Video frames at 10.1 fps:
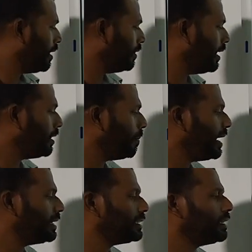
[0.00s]
Then the
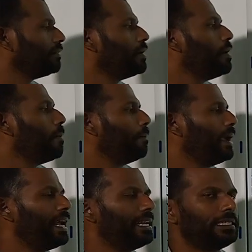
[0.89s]
mail server.
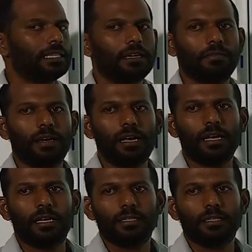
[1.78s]
Mail server